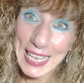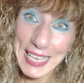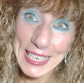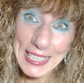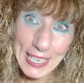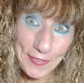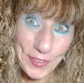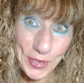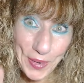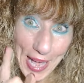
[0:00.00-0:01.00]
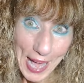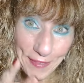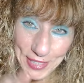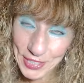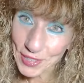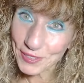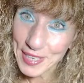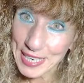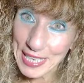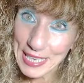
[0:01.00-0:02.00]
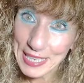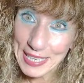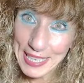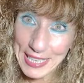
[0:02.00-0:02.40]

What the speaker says: And if you haven't already,